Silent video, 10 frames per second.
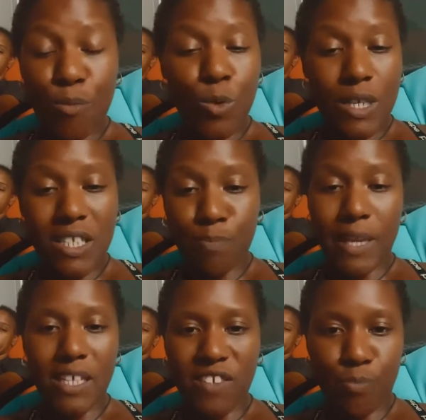more
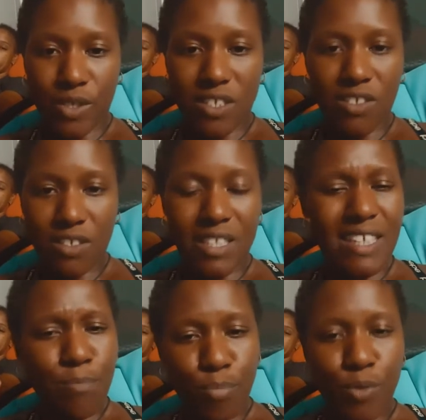expansive positions. And
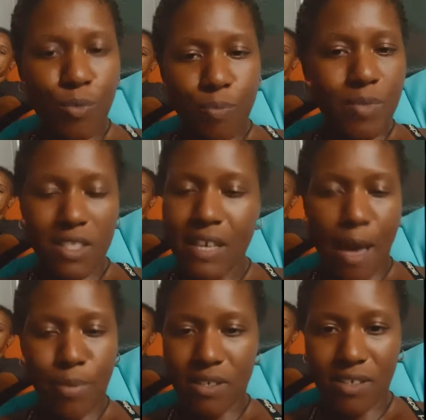then boom, this
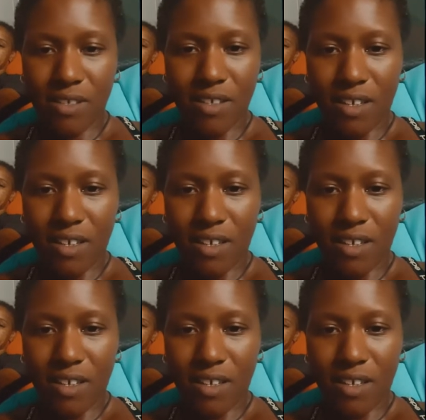happens.